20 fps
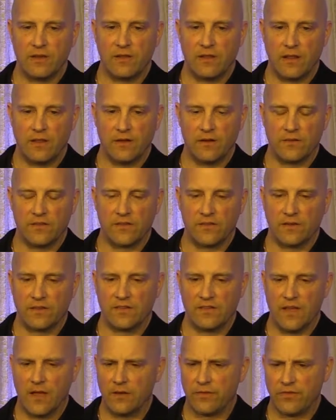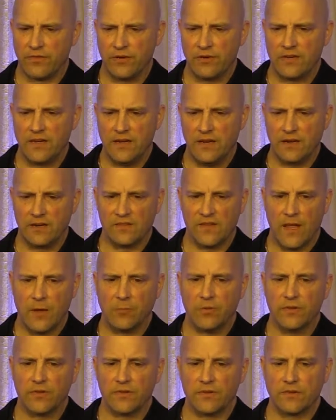and then there's 13
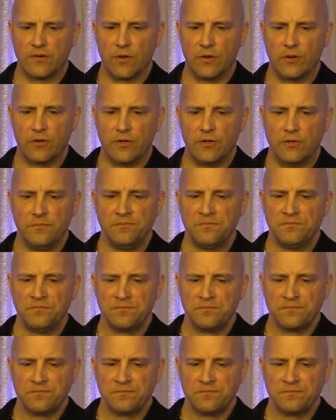examples in total.